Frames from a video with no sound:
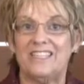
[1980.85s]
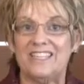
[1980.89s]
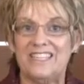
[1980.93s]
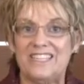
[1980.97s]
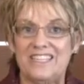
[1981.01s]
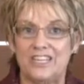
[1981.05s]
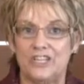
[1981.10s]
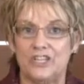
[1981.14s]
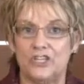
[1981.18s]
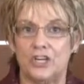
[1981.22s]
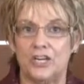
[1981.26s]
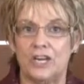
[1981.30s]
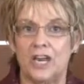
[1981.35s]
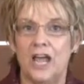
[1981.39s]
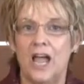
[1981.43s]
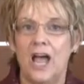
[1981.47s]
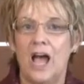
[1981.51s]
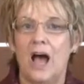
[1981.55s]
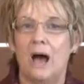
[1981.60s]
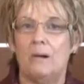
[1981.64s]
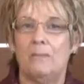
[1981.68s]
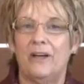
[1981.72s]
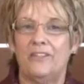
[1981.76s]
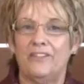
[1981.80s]
decision
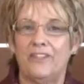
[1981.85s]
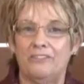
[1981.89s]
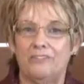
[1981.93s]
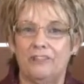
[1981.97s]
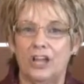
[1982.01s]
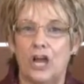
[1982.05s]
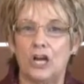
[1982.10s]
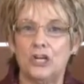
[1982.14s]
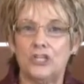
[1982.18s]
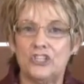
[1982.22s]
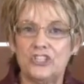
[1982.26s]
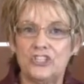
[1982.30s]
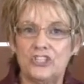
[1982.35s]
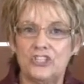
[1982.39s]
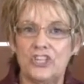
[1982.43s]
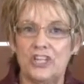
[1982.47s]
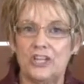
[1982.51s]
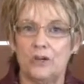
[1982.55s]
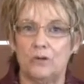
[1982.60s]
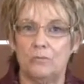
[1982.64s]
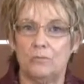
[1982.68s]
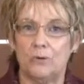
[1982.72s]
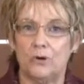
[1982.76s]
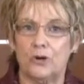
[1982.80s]
about the largest
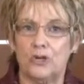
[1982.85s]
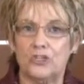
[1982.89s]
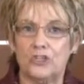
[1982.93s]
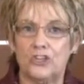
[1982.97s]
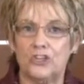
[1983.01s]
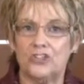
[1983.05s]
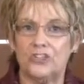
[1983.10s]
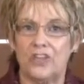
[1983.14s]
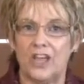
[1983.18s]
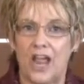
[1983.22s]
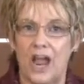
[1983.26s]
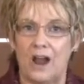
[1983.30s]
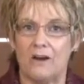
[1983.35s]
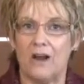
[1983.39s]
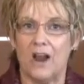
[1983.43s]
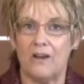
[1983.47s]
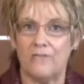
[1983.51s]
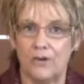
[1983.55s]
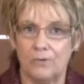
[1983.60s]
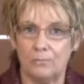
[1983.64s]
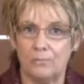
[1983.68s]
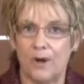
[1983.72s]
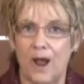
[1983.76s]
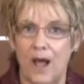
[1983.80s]
single purchase they are
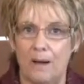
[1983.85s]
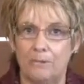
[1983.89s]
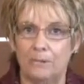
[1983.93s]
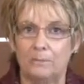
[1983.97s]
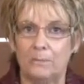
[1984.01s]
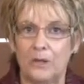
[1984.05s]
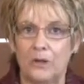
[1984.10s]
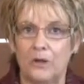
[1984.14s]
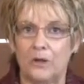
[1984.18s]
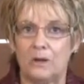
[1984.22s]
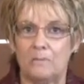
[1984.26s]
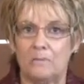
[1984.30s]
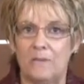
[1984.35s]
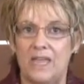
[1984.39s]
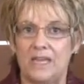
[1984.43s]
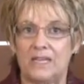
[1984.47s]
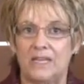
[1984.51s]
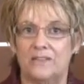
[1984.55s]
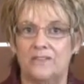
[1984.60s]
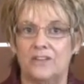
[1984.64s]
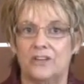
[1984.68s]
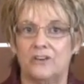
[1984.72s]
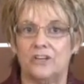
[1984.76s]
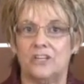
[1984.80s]
ever probably going to make
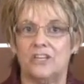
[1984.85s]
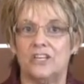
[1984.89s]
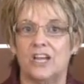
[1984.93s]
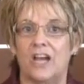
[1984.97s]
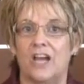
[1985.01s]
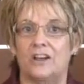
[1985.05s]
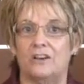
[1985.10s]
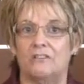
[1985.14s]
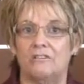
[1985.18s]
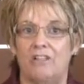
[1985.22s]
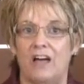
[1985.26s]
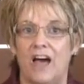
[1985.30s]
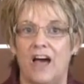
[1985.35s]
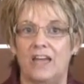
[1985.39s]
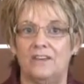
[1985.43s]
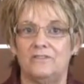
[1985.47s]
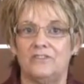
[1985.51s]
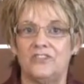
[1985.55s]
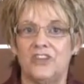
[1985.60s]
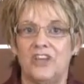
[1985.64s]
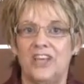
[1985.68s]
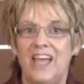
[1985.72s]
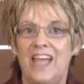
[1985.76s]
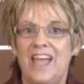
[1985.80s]
in their entire
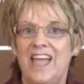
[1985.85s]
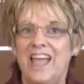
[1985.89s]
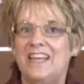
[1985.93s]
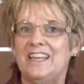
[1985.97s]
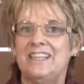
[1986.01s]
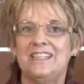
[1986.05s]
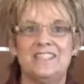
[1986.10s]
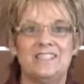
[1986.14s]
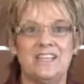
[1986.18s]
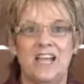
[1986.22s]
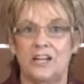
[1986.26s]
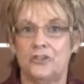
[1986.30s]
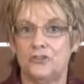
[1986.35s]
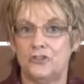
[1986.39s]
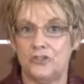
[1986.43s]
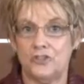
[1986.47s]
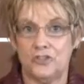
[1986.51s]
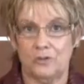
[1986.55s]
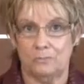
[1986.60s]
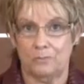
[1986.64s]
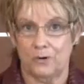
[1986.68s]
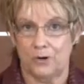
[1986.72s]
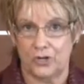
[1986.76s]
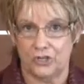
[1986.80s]
lives. And it's not just
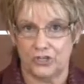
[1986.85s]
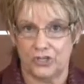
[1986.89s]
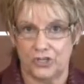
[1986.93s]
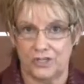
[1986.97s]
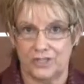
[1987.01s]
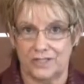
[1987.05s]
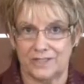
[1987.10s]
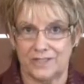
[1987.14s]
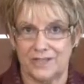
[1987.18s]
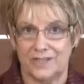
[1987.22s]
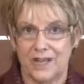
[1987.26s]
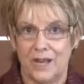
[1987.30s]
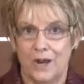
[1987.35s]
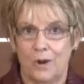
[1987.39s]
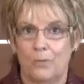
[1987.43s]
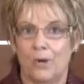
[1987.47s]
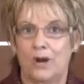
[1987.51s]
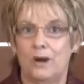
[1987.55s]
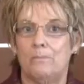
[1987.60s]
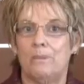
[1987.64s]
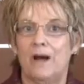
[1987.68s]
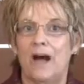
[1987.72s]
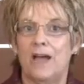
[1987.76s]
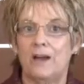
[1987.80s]
a purchase. When
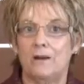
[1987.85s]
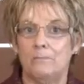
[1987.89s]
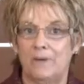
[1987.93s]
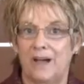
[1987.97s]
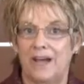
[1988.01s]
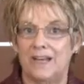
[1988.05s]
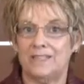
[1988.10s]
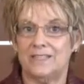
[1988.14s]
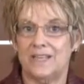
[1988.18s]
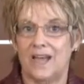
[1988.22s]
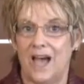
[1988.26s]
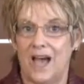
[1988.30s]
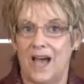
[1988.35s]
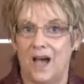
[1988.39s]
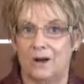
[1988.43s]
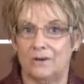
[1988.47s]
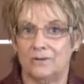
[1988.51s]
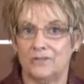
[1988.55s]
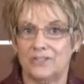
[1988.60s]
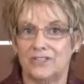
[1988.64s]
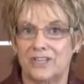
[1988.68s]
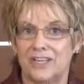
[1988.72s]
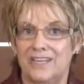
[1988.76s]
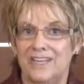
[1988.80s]
a buyer buys a
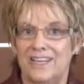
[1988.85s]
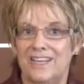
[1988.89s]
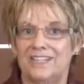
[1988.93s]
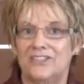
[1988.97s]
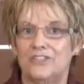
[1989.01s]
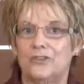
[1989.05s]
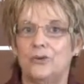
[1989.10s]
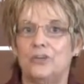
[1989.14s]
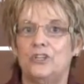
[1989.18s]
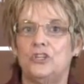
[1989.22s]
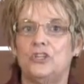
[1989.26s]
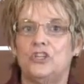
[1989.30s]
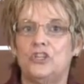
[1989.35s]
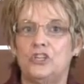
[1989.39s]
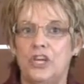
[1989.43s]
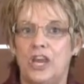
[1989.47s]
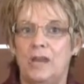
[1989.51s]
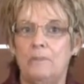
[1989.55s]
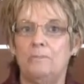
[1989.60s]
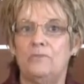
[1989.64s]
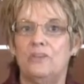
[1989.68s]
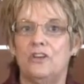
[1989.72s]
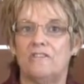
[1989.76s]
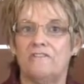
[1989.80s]
house, it's going to
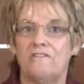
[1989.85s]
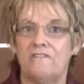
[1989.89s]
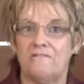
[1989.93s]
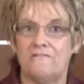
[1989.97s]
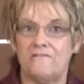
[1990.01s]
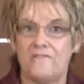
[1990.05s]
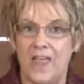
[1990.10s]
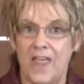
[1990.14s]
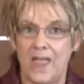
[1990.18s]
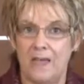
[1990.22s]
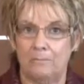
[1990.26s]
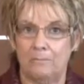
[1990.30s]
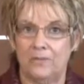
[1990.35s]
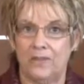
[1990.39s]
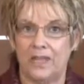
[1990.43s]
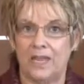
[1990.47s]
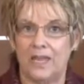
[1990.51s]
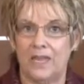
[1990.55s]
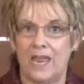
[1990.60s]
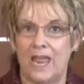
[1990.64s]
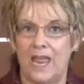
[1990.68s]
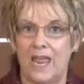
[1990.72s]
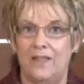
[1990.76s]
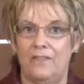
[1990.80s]
shape their
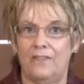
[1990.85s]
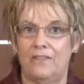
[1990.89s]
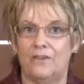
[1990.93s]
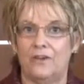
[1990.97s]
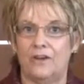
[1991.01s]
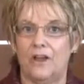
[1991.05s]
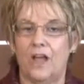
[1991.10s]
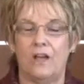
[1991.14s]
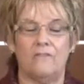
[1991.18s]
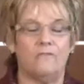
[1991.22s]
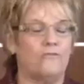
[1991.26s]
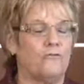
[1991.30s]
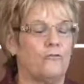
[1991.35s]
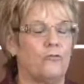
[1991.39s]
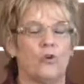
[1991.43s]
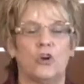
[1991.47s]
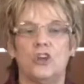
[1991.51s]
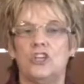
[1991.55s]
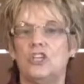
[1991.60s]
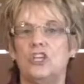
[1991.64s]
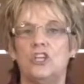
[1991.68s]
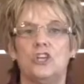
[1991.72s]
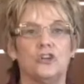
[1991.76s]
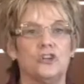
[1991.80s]
family and for
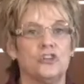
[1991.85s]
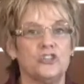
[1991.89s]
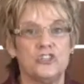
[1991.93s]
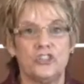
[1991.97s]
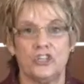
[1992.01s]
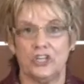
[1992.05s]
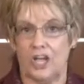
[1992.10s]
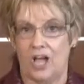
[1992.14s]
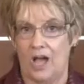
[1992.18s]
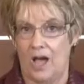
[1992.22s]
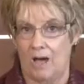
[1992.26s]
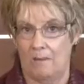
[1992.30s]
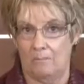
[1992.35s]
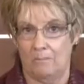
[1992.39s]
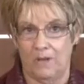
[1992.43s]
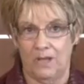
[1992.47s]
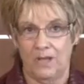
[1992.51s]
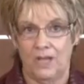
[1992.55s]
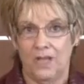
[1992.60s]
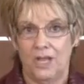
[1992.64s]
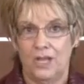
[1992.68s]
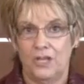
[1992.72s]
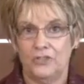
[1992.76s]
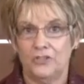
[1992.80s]
years to come.
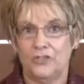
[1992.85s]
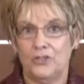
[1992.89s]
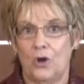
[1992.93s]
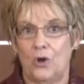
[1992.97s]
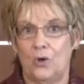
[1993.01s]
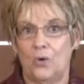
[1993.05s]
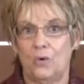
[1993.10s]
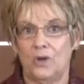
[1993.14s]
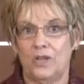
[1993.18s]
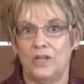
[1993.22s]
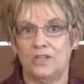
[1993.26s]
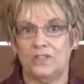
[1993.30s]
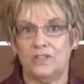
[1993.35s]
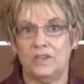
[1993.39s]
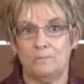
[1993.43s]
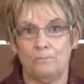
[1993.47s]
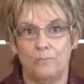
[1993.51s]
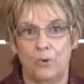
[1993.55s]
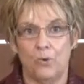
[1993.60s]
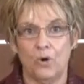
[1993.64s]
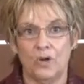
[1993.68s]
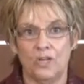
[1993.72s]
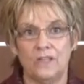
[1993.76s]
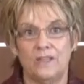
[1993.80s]
So it's
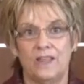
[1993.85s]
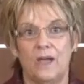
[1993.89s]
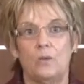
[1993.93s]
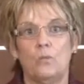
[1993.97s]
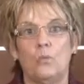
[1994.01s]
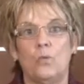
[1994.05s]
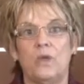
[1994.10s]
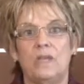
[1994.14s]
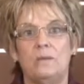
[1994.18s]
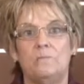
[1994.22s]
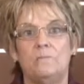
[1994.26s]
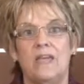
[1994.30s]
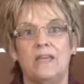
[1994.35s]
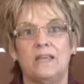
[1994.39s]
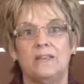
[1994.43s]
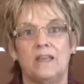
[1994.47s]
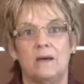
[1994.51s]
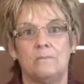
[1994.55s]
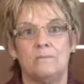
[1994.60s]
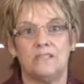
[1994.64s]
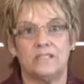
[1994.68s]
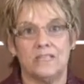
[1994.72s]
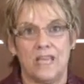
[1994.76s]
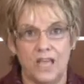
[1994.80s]
important that we make
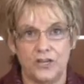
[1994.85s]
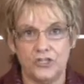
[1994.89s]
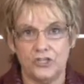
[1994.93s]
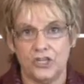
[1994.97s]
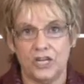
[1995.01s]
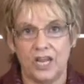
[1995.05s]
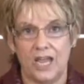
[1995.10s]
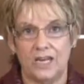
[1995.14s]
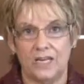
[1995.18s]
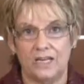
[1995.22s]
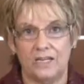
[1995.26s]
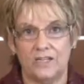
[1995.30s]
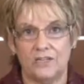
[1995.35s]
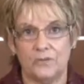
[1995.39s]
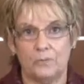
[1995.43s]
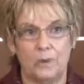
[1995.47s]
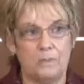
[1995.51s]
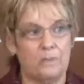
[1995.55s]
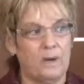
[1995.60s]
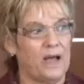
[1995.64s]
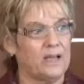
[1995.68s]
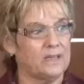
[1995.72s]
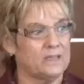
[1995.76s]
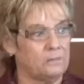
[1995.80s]
them as educated as we
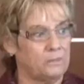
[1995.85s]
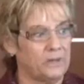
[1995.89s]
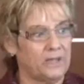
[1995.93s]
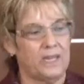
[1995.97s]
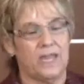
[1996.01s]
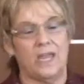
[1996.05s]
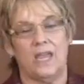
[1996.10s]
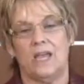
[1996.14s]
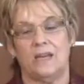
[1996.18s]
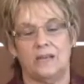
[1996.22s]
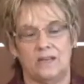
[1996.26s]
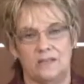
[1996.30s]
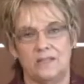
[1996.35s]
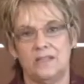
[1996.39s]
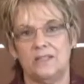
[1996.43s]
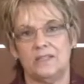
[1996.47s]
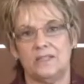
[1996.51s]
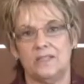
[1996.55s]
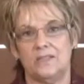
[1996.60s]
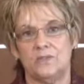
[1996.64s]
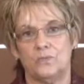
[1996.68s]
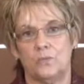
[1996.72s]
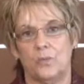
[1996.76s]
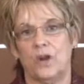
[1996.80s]
possibly can, and this
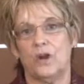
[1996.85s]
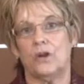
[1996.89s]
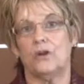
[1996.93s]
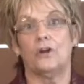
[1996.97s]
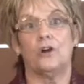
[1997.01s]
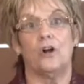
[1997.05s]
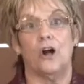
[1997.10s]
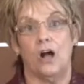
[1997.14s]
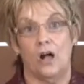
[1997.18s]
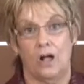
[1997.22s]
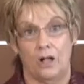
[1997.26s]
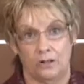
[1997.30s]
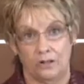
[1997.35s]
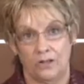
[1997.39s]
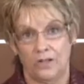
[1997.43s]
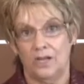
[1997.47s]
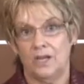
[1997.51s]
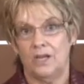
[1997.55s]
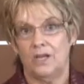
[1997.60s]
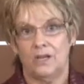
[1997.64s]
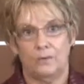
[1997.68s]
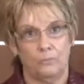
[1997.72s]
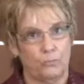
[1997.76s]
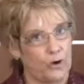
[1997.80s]
is where it
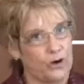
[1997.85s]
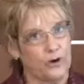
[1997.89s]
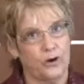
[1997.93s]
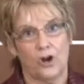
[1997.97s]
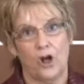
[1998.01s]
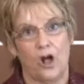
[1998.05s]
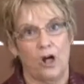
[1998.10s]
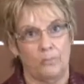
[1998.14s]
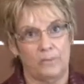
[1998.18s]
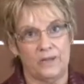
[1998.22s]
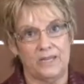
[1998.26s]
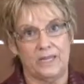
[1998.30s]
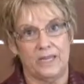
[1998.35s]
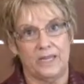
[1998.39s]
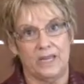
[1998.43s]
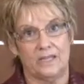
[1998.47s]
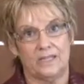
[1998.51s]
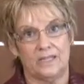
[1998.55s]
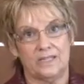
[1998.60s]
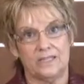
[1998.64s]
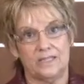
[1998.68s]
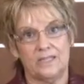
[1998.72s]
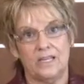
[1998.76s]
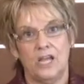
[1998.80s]
all
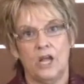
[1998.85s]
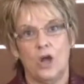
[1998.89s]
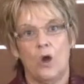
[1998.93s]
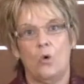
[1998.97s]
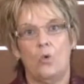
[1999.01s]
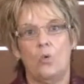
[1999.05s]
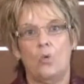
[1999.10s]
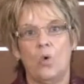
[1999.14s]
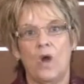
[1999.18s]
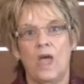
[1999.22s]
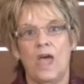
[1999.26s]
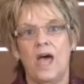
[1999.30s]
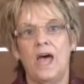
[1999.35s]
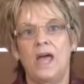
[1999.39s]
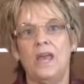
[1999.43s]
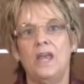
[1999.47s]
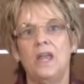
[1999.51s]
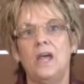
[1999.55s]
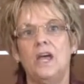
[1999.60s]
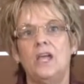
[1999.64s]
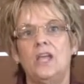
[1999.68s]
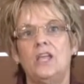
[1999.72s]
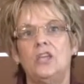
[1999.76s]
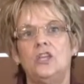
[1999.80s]
begins.
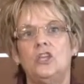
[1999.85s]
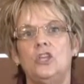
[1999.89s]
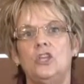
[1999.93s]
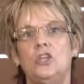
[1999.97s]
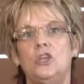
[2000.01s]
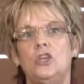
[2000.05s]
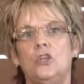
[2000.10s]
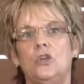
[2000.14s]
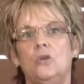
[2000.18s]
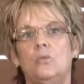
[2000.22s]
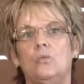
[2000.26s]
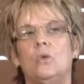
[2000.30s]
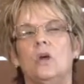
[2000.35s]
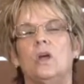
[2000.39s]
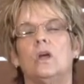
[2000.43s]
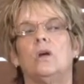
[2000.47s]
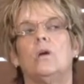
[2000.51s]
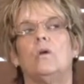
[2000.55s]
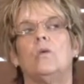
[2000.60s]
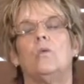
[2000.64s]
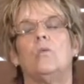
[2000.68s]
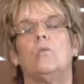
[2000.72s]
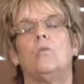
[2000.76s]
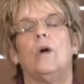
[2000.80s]
When
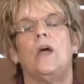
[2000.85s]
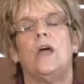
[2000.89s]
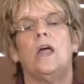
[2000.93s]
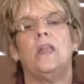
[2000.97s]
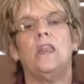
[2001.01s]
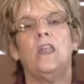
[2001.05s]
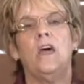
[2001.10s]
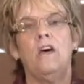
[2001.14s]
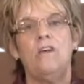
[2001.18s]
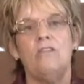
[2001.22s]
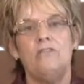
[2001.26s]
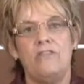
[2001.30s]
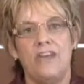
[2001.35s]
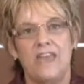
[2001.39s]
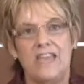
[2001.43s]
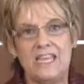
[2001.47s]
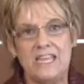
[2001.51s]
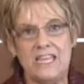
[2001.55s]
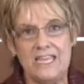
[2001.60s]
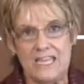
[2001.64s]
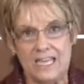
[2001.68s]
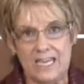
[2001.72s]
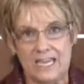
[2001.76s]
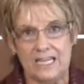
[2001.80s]
they
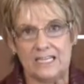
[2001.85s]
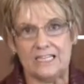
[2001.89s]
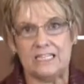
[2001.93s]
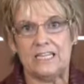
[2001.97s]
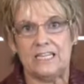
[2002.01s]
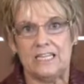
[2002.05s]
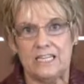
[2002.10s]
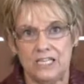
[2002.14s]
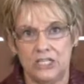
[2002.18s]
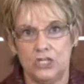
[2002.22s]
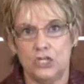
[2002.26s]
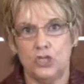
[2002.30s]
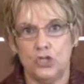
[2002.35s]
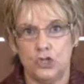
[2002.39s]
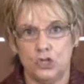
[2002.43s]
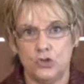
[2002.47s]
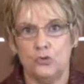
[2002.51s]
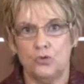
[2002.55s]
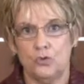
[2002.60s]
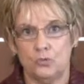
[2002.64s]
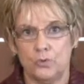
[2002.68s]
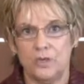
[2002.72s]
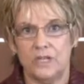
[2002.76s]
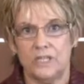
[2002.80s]
get into
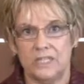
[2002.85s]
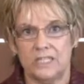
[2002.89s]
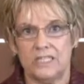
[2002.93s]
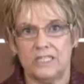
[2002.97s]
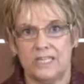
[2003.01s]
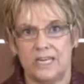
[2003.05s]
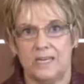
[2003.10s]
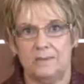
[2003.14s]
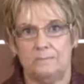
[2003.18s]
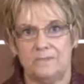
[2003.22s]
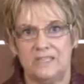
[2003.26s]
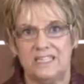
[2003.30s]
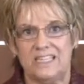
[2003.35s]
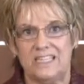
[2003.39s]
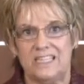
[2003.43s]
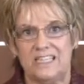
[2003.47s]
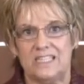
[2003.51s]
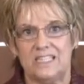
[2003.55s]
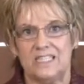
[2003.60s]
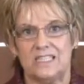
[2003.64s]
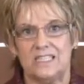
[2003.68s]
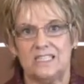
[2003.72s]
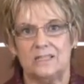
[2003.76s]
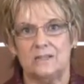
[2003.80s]
the real estate
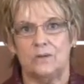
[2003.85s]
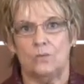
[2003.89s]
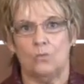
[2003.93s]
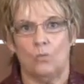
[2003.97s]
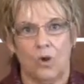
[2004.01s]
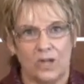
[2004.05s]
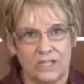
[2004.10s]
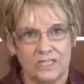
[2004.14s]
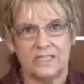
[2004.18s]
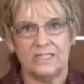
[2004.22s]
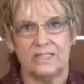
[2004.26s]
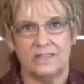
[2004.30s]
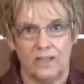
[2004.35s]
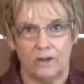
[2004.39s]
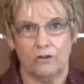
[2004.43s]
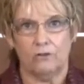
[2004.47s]
business, once